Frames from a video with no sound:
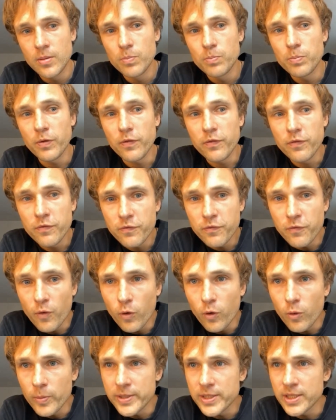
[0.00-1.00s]

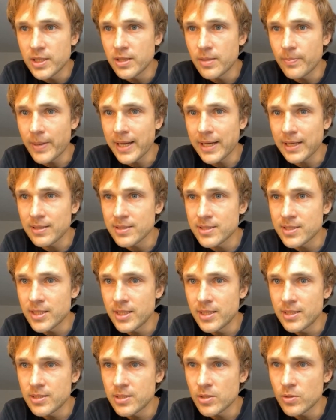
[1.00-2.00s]
before we did the battle
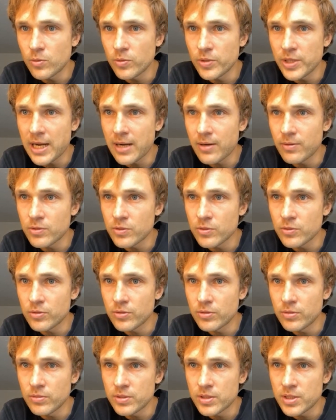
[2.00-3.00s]
scenes and all the
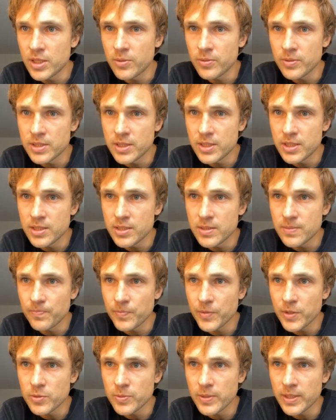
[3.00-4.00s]
outdoor sequences,
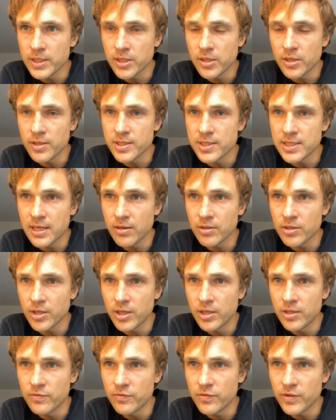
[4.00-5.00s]
because we had to go to the South
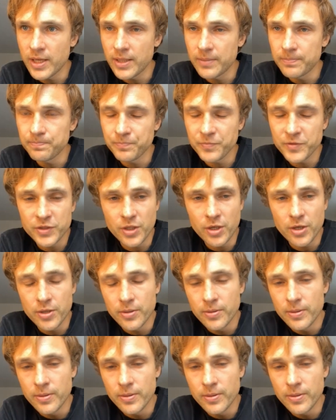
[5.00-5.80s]
Island for that. So